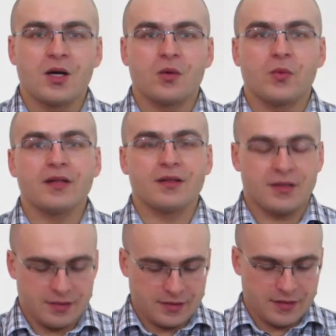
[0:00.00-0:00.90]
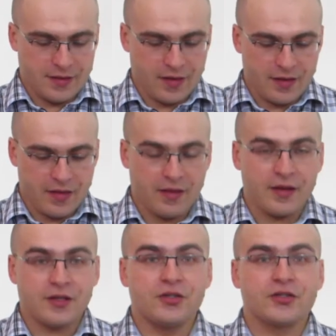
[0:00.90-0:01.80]
Well,
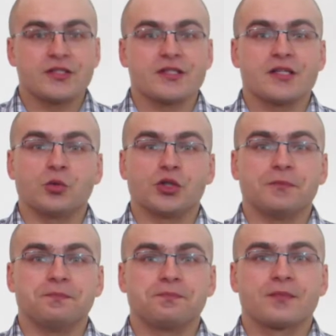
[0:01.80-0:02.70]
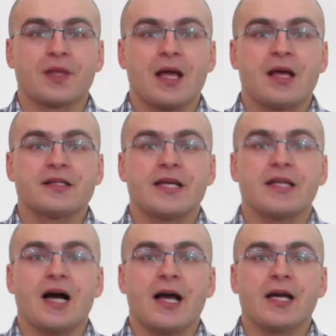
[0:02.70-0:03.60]
here's the solution. Say
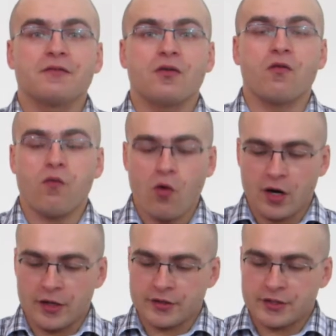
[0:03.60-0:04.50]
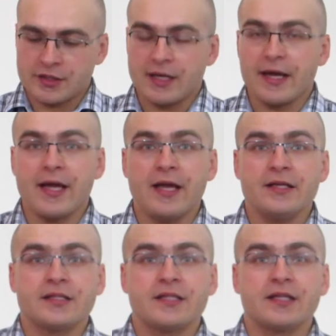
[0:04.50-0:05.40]
I have 4 cards,
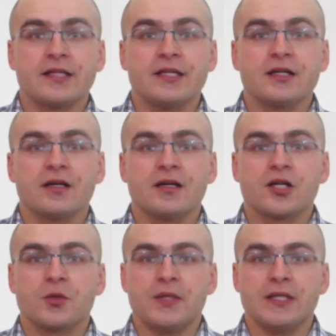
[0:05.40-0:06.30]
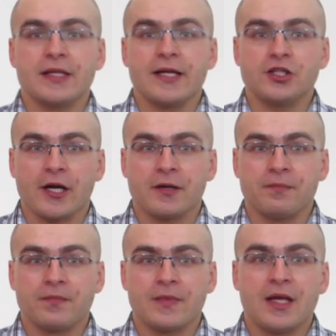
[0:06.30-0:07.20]
ace, king, queen and jack.
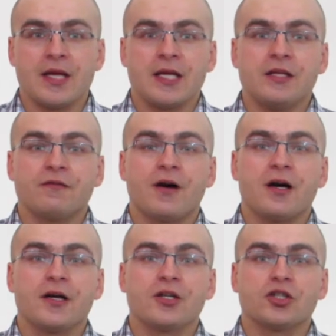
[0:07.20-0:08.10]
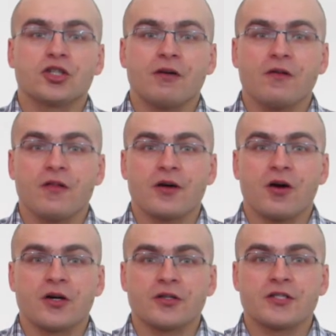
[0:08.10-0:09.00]
If I shuffle the
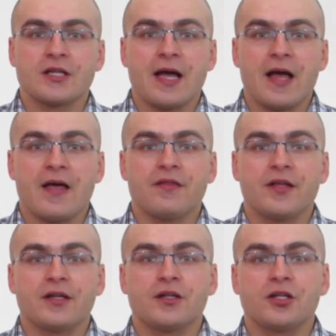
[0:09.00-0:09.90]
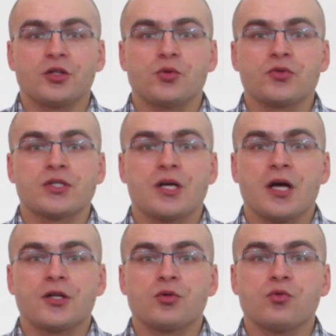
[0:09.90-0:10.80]
cards and then choose
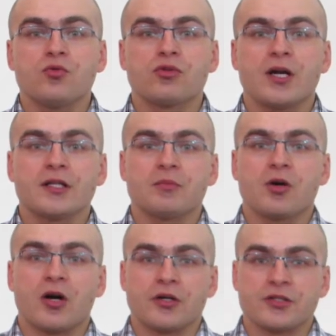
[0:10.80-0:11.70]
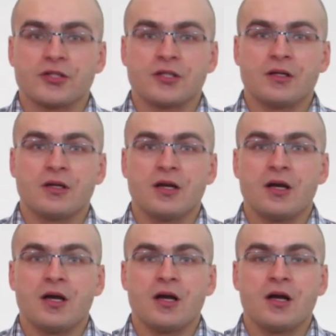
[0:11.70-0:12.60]
2 random cards,
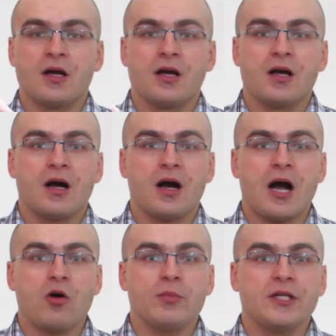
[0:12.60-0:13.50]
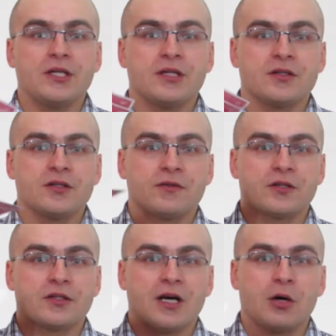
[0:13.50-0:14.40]
how many
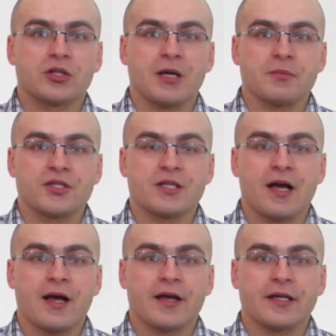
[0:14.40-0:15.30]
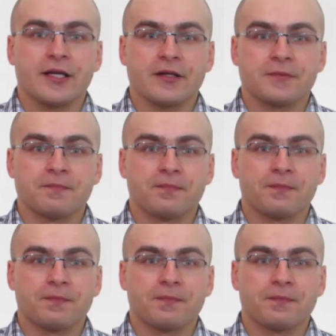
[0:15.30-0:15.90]
different outcomes can I get?